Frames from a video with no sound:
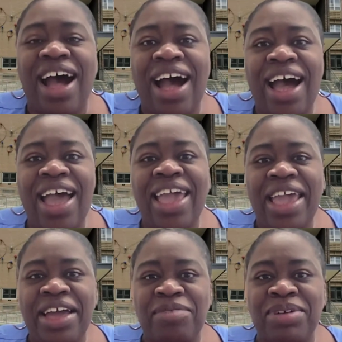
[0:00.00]
I
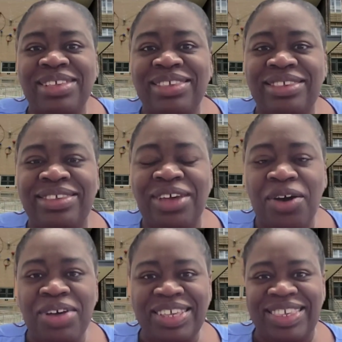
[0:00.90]
am
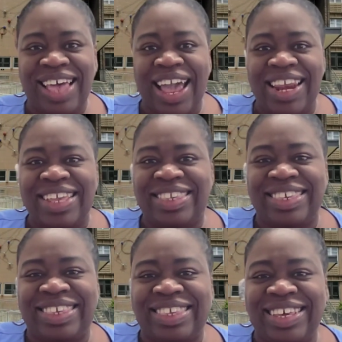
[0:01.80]
so excited
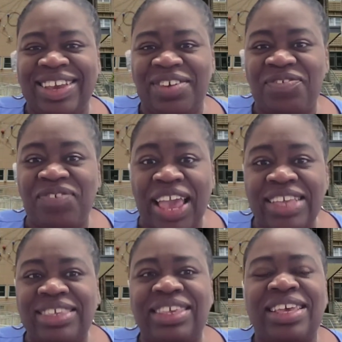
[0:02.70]
to see your
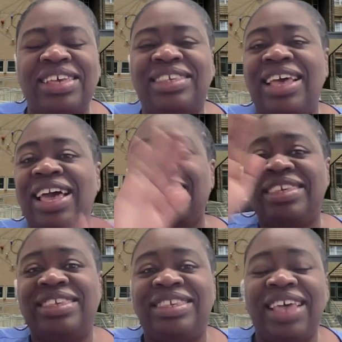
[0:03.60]
faces,
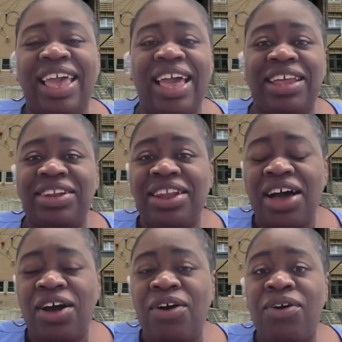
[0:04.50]
to say
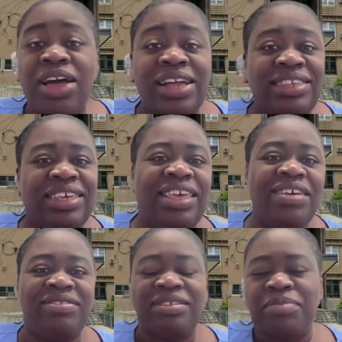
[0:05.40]
hello, to
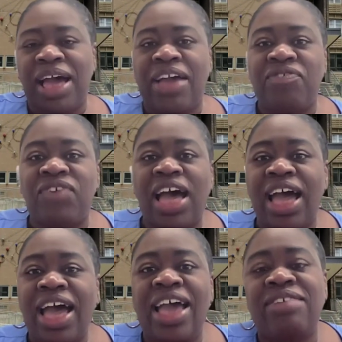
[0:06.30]
give some high
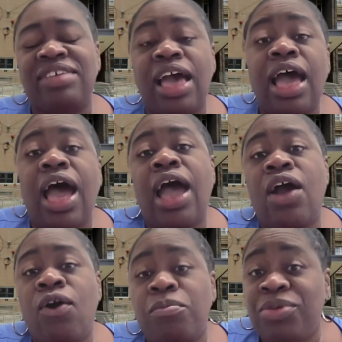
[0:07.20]
fives.
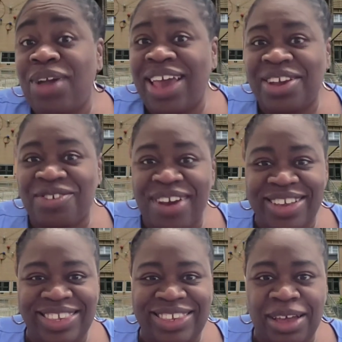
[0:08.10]
I hope you had a
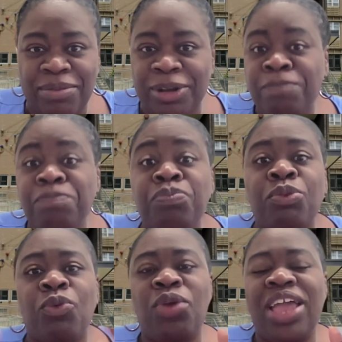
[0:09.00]
great summer.
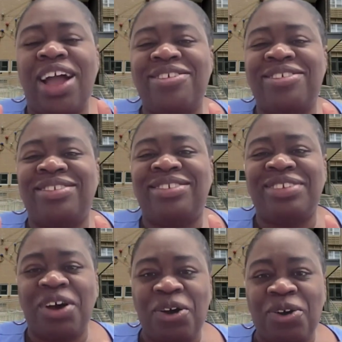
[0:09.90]
We are
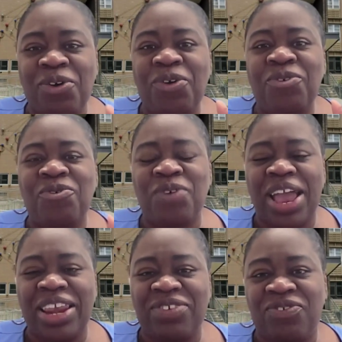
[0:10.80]
so
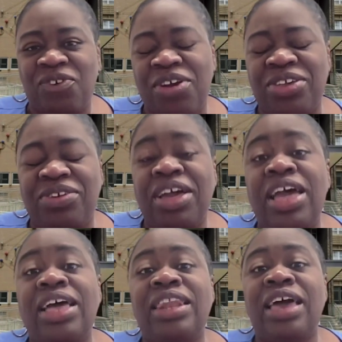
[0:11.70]
ready for you.
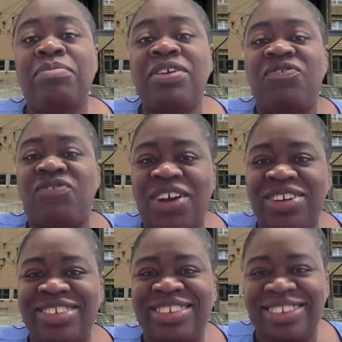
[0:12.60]
Let me
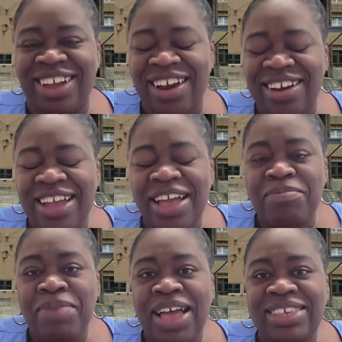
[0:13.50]
first start
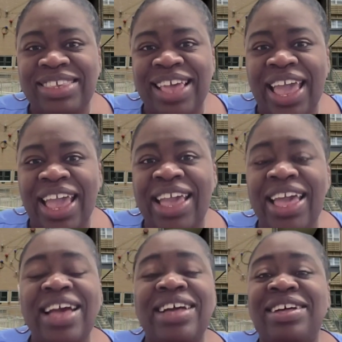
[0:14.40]
by
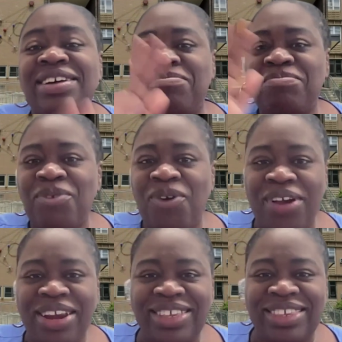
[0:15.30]
saying good
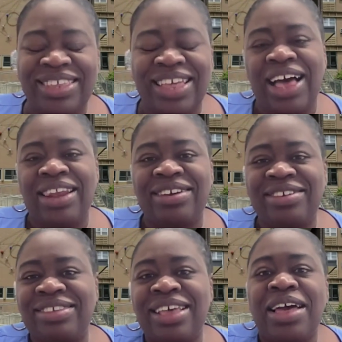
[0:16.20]
morning,
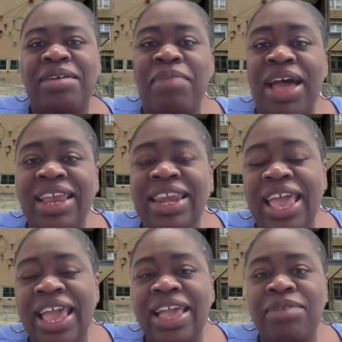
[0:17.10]
scholars. My
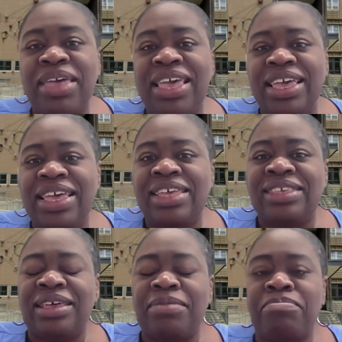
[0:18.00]
name
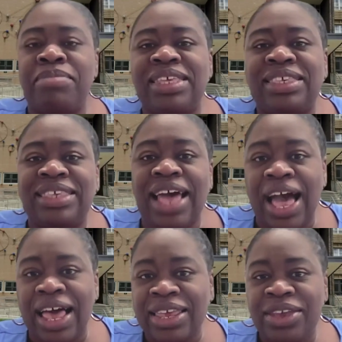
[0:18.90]
is Miss
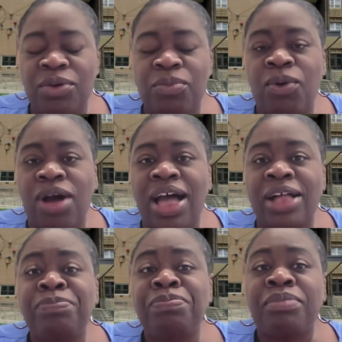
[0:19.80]
Ali Bois.